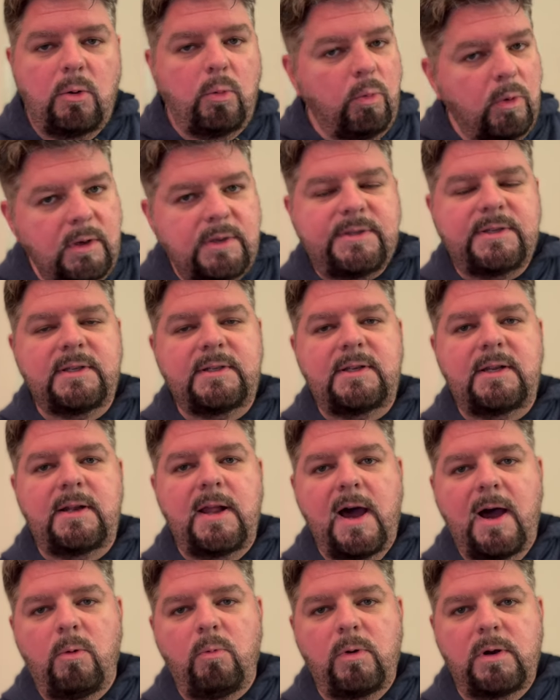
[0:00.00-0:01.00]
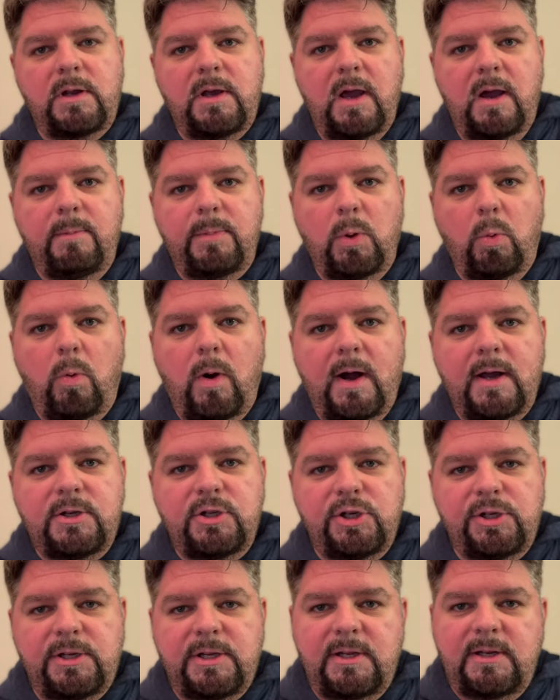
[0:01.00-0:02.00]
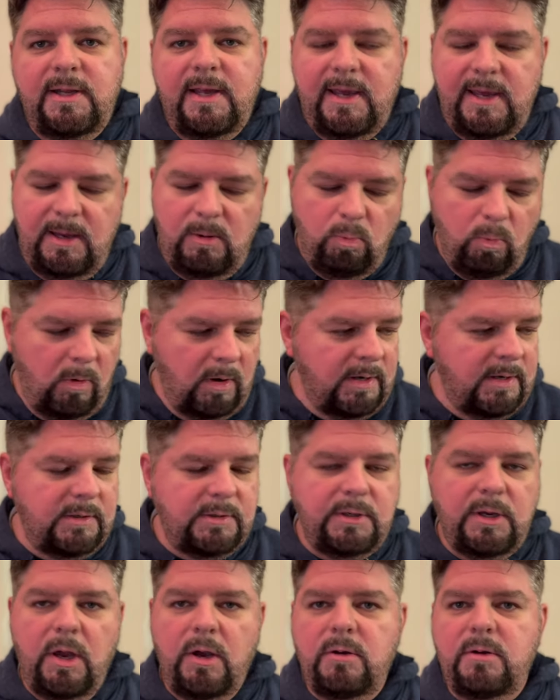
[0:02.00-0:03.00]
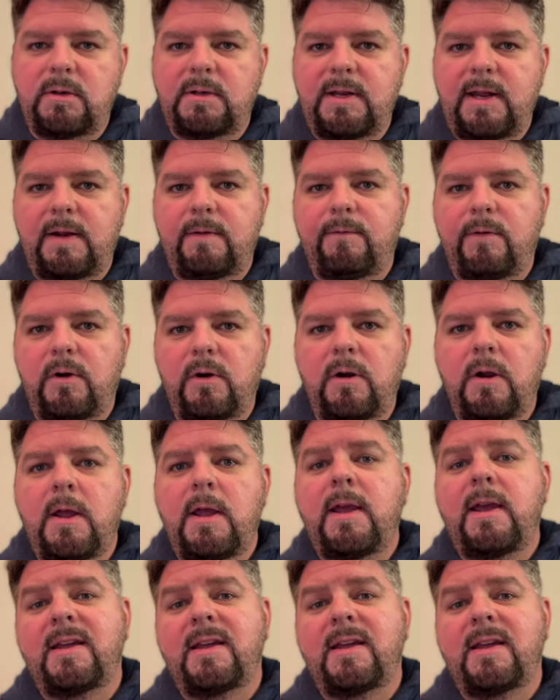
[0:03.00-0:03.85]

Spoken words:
Wilson did not want to come to Washington. He wanted to go to Denver.